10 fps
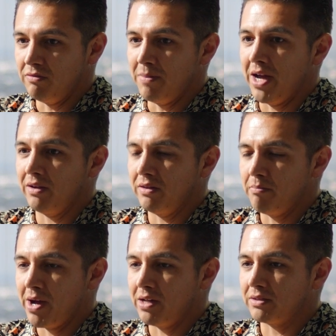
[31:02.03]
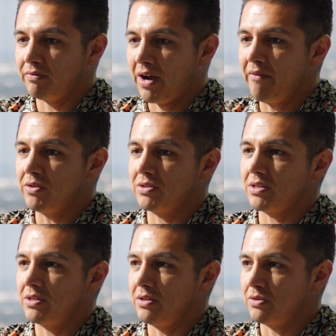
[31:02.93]
you've met in the past 5 or
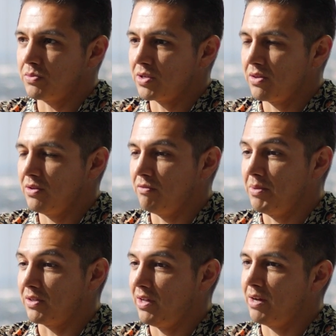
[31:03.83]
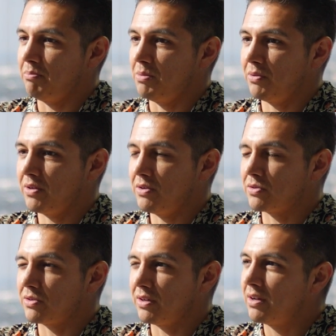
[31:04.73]
6 years, which I think you've met a lot of people that are
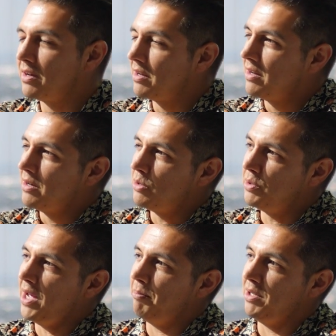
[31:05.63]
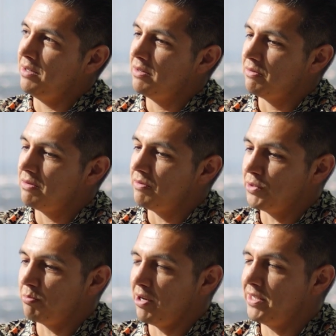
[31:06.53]
interesting, who would that be?
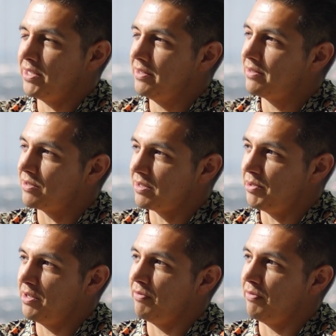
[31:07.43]
Richard Branson or someone